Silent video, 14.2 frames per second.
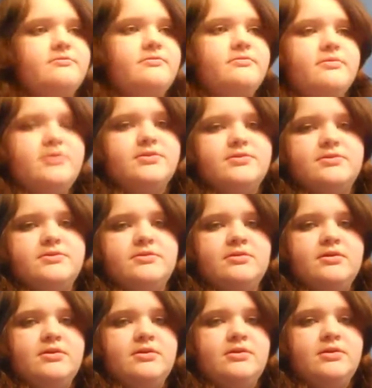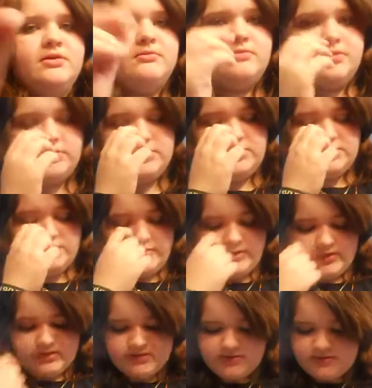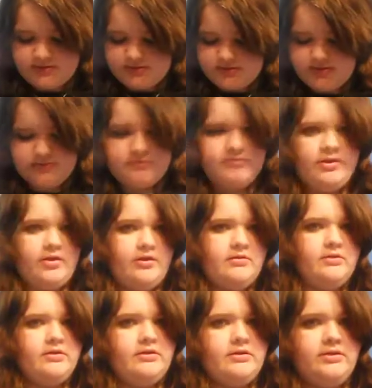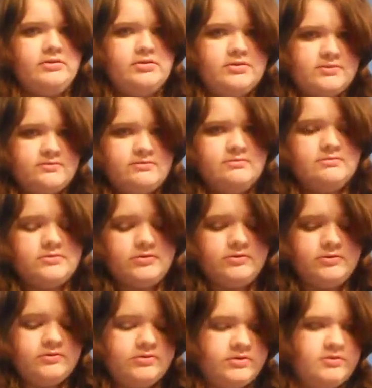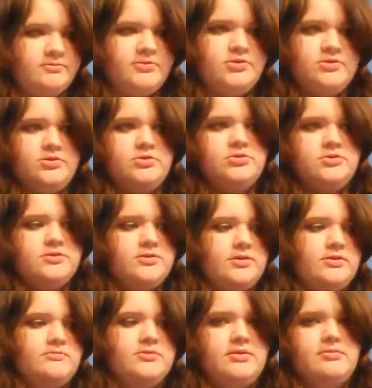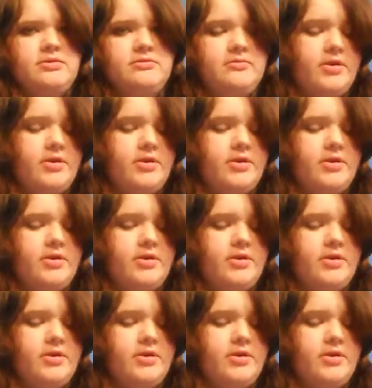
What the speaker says: Because what I just do with that is I take paint and I just use a sponge and just like dip it in my